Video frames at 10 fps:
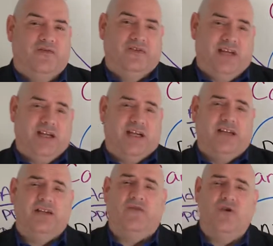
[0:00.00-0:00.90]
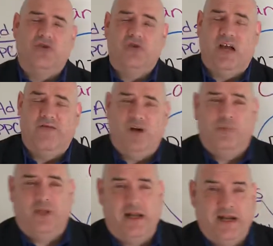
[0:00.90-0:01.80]
Then, of course, you have a
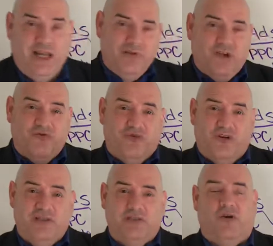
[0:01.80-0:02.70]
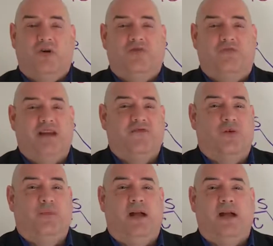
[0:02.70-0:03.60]
blog. Anyone that runs or writes for
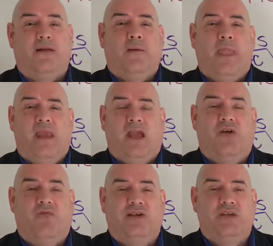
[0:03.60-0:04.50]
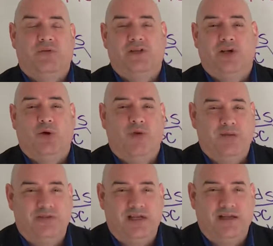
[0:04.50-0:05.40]
a blog and runs that particular
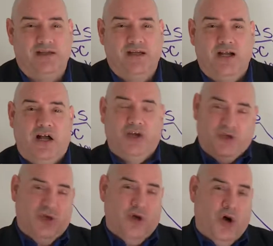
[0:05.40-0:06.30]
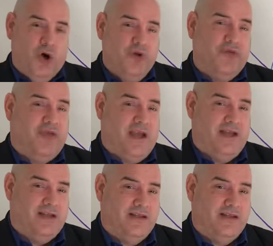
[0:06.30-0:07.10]
website, you own that.